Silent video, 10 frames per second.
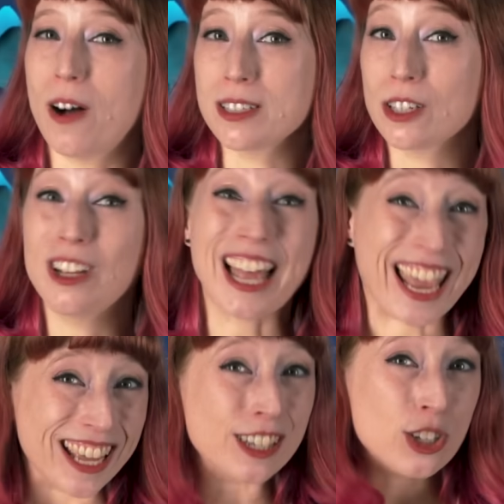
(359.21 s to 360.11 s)
Fossil
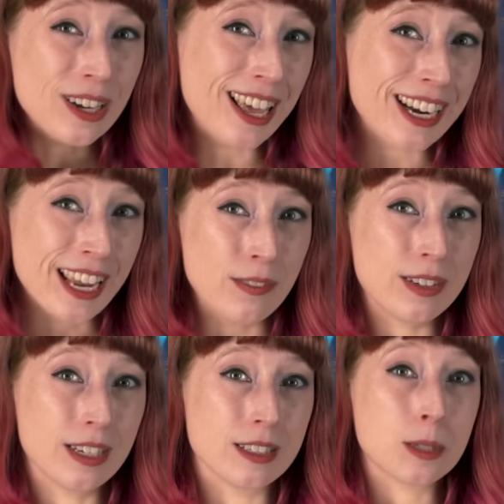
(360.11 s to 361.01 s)
and genetic
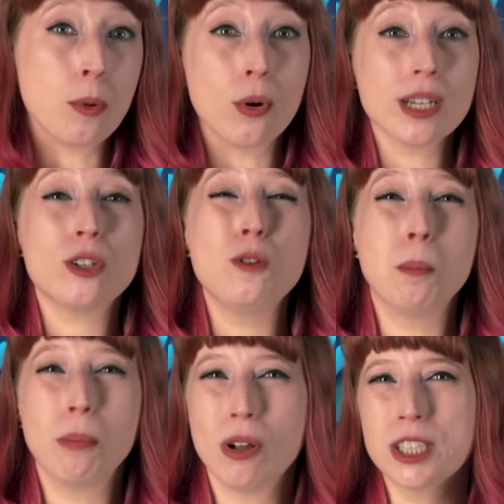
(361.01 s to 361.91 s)
evidence point to
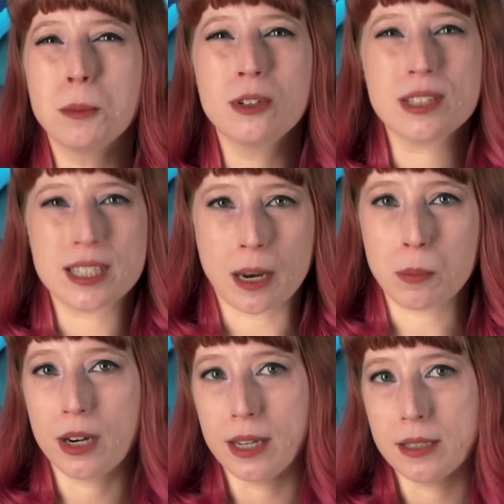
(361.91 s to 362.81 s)
multiple
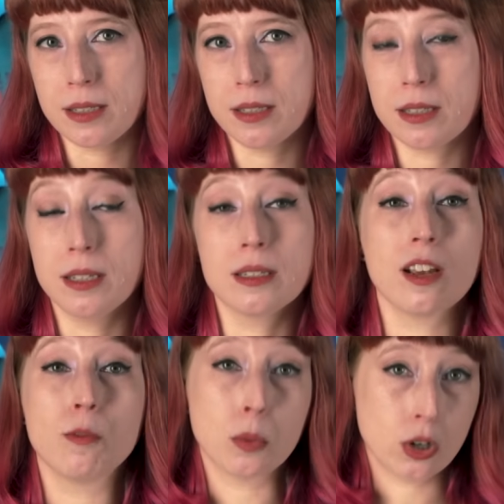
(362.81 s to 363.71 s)
separate instances
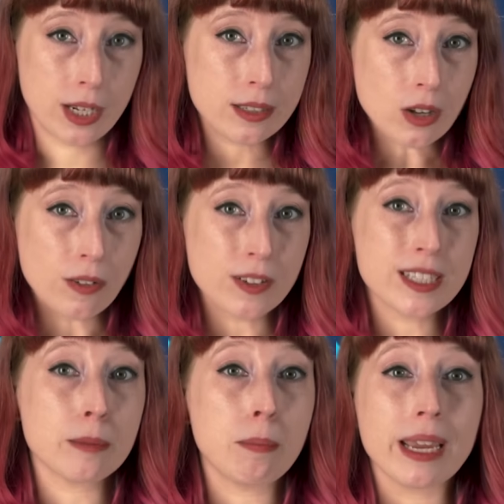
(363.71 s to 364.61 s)
of marine
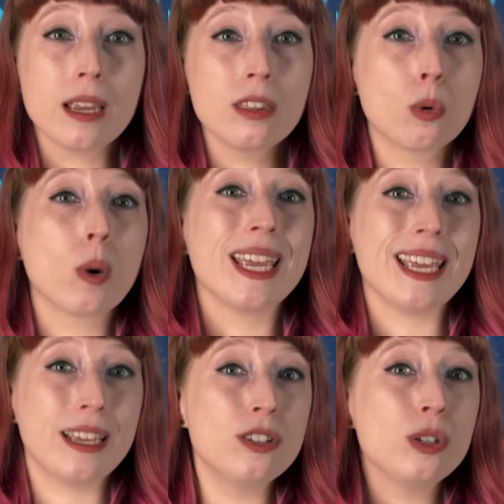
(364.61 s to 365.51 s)
dolphins making their way
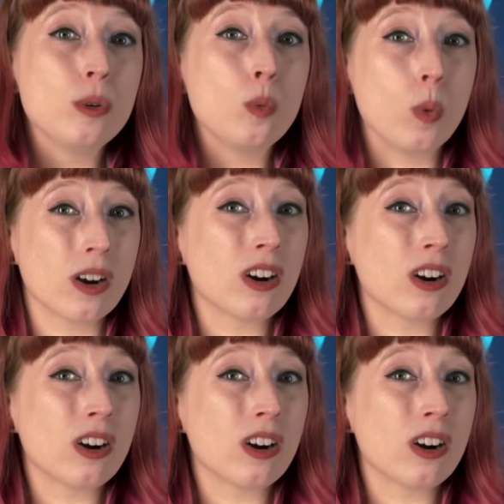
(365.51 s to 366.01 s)
into what